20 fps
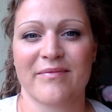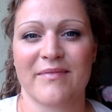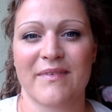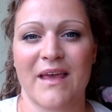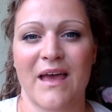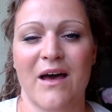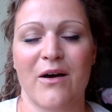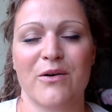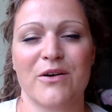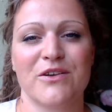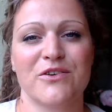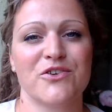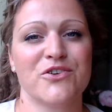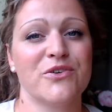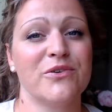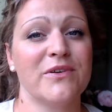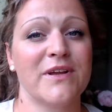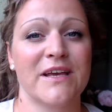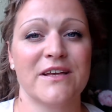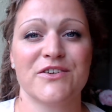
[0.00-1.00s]
Our
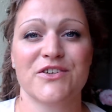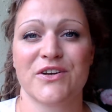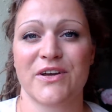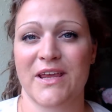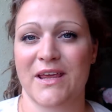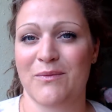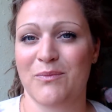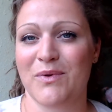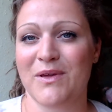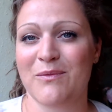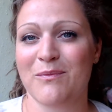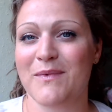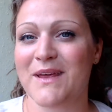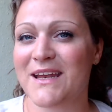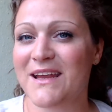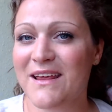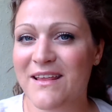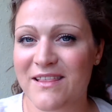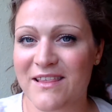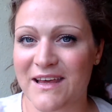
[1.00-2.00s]
true nature can be
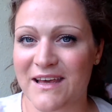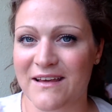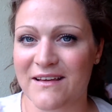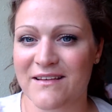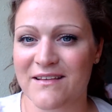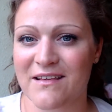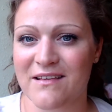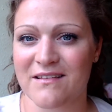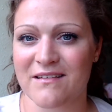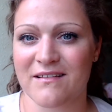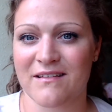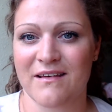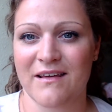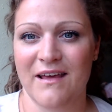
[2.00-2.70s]
many things.